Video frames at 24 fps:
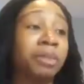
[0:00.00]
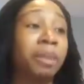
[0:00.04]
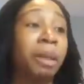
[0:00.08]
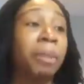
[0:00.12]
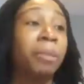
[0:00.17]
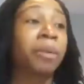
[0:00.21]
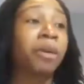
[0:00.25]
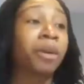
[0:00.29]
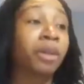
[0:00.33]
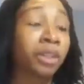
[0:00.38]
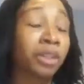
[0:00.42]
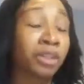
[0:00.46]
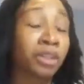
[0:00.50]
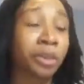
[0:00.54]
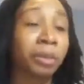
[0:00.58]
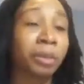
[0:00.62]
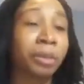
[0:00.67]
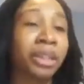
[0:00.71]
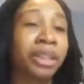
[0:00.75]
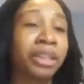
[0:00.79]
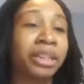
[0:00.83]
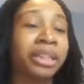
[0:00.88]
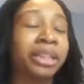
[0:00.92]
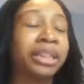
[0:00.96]
personal
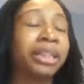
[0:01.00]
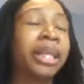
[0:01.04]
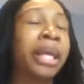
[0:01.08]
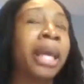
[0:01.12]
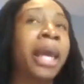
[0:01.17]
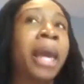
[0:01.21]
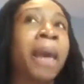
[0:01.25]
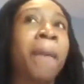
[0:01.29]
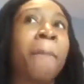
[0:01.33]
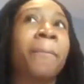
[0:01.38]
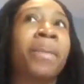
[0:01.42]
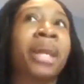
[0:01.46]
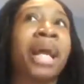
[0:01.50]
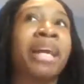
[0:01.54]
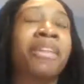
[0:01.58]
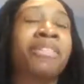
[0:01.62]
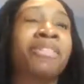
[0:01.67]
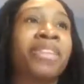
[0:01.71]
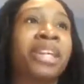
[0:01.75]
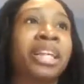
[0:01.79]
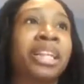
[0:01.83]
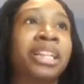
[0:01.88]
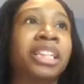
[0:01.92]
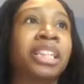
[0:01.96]
opinion, but I
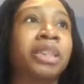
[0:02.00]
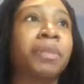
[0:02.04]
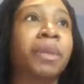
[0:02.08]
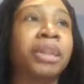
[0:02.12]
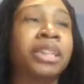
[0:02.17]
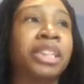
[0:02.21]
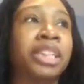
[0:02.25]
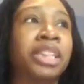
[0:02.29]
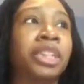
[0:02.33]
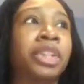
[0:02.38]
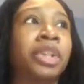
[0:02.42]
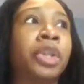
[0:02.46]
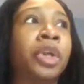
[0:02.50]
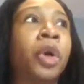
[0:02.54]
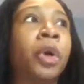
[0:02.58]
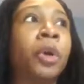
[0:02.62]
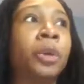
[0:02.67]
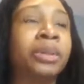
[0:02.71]
think, especially in the Old